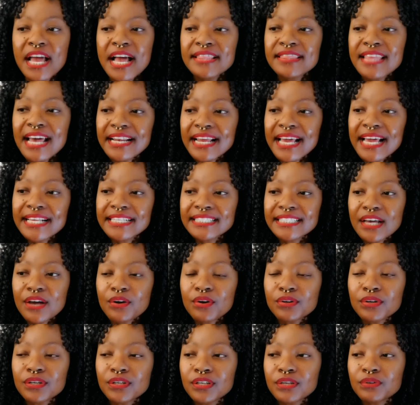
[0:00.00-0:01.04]
that is
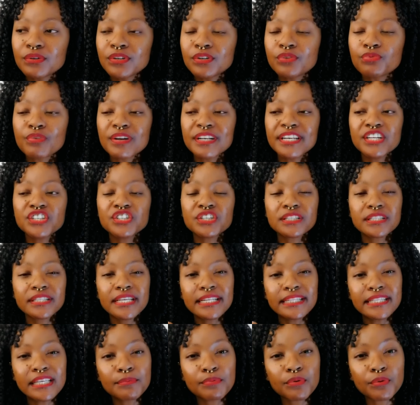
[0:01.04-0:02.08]
religiously
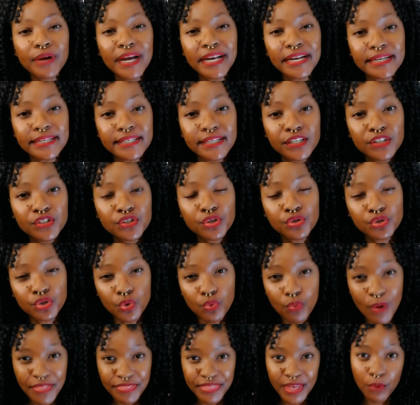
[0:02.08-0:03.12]
liberated to do
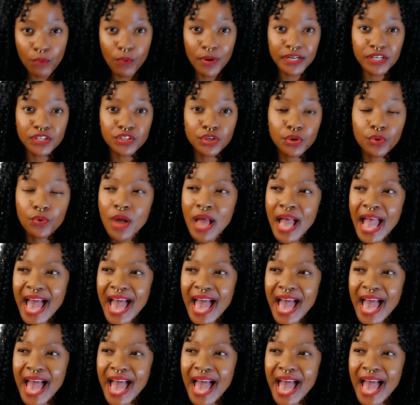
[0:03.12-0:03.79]
what they want to do,